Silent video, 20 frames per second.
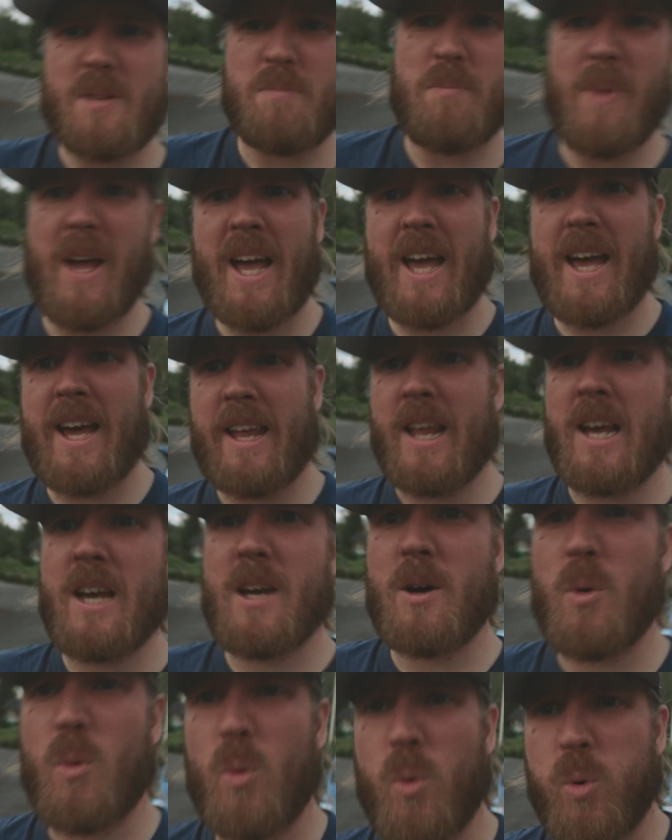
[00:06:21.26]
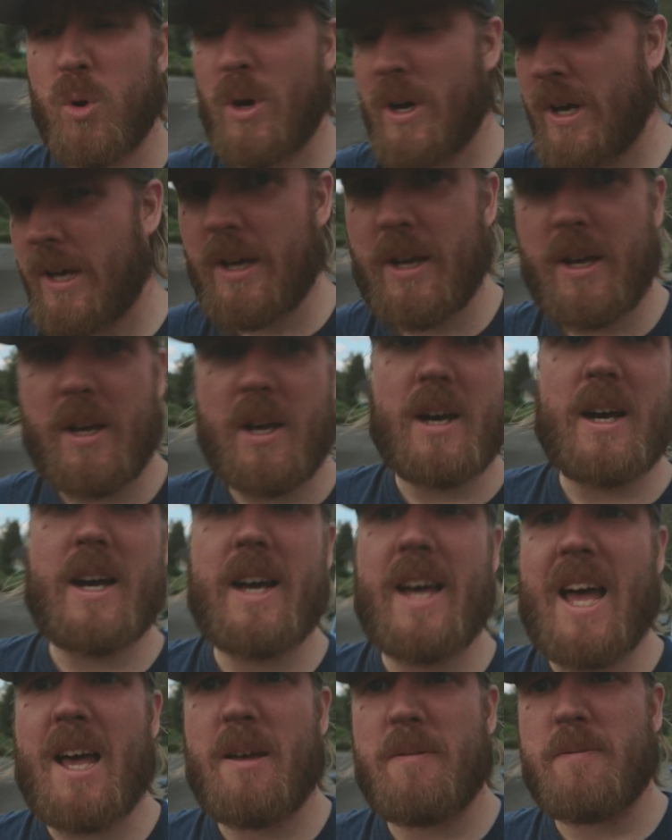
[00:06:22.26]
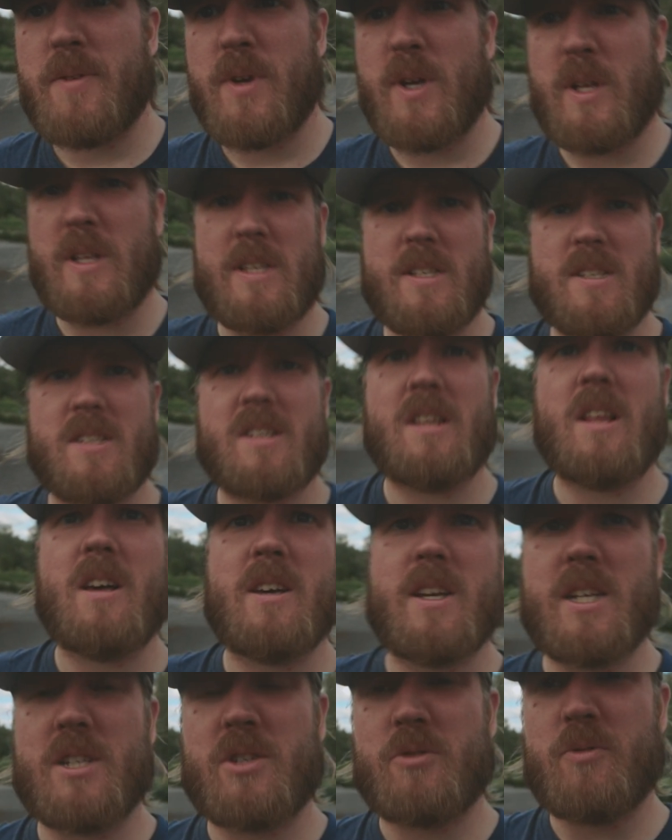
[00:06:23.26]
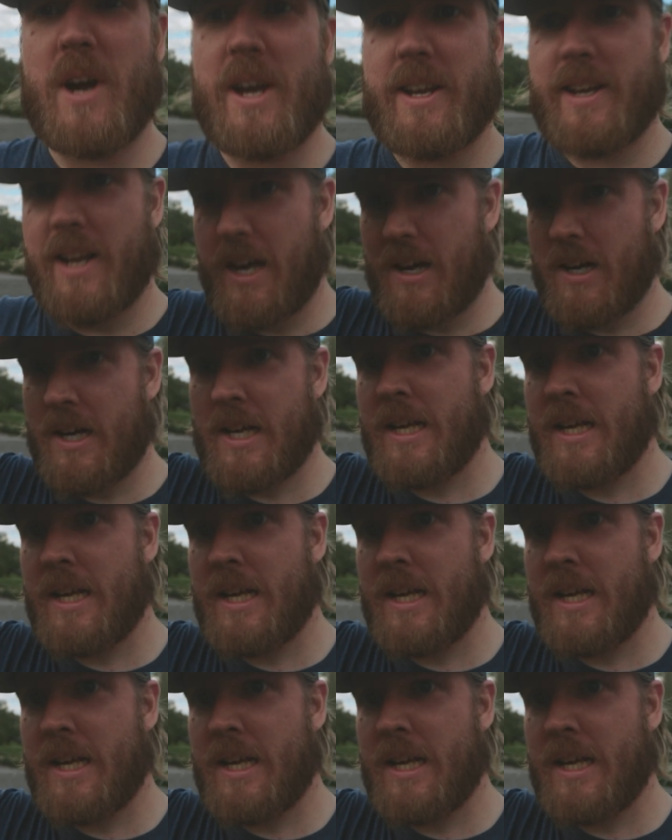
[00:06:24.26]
Man, I am feeling sluggish right now.